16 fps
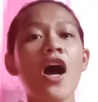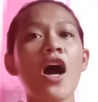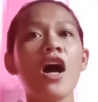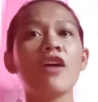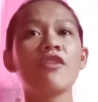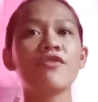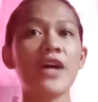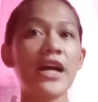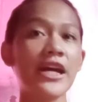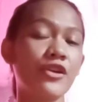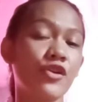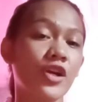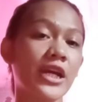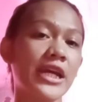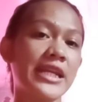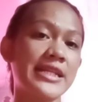of an
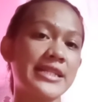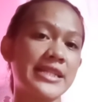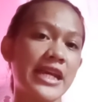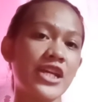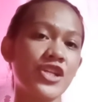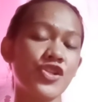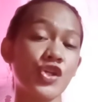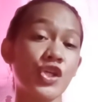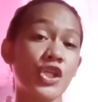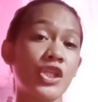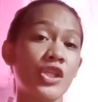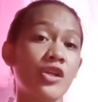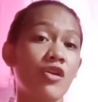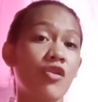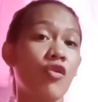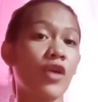
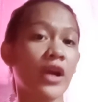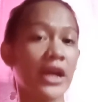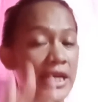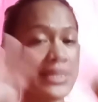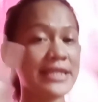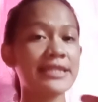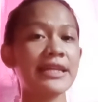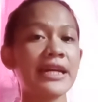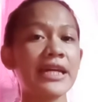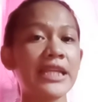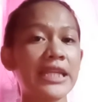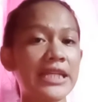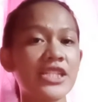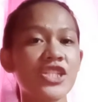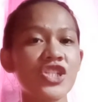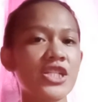organization, or inside,
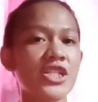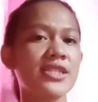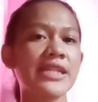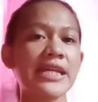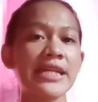it's just